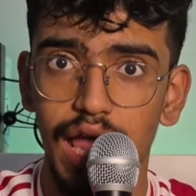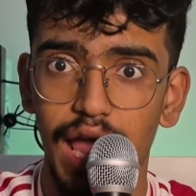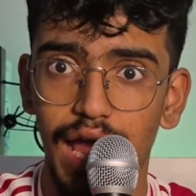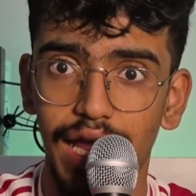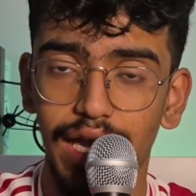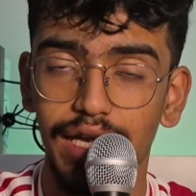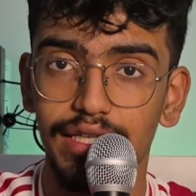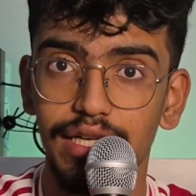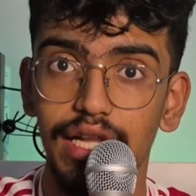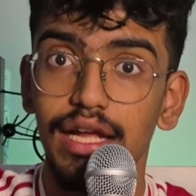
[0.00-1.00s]
and
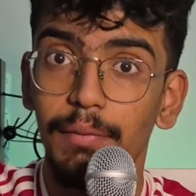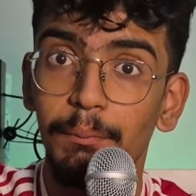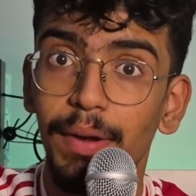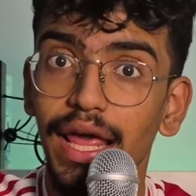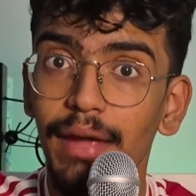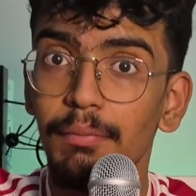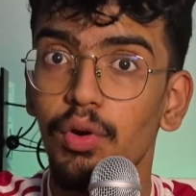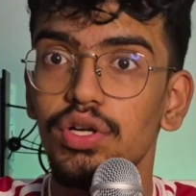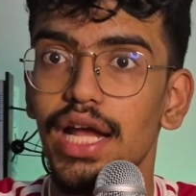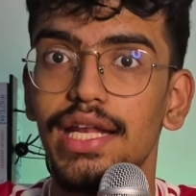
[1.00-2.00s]
play more
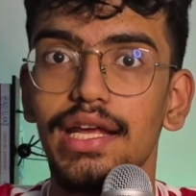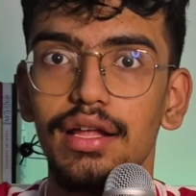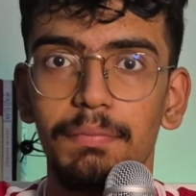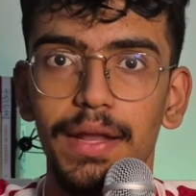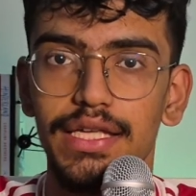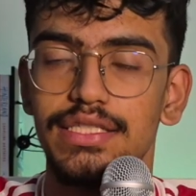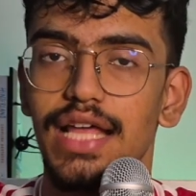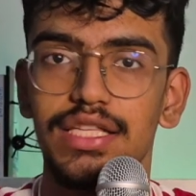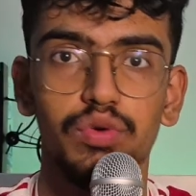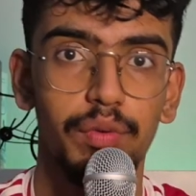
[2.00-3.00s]
technical players.
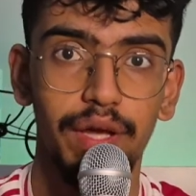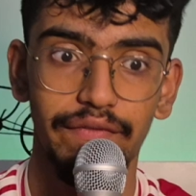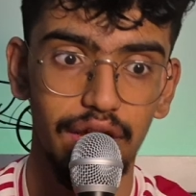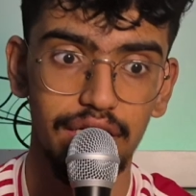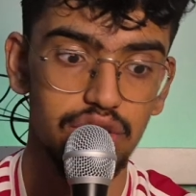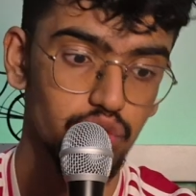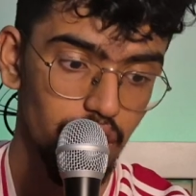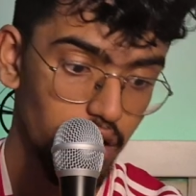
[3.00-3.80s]
That's what we have understood.